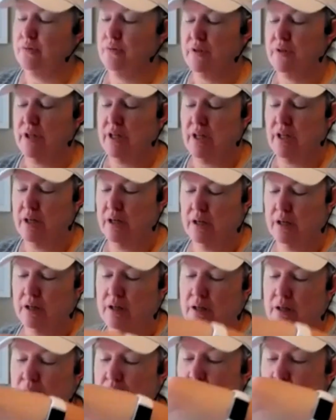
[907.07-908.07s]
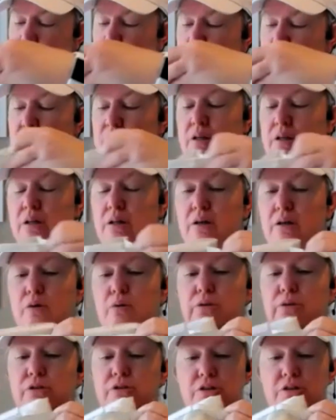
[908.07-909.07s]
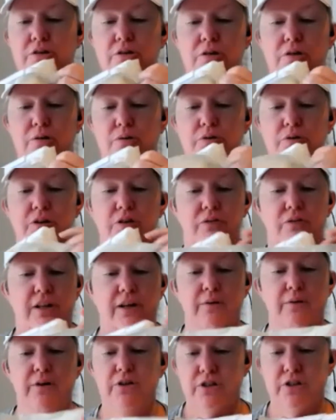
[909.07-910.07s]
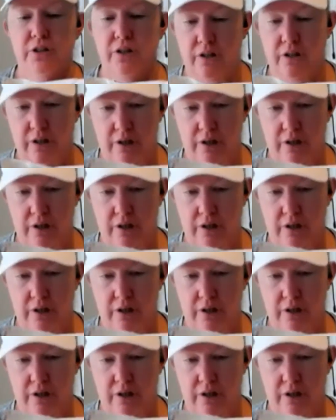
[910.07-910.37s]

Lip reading: to the quilted wildflowers,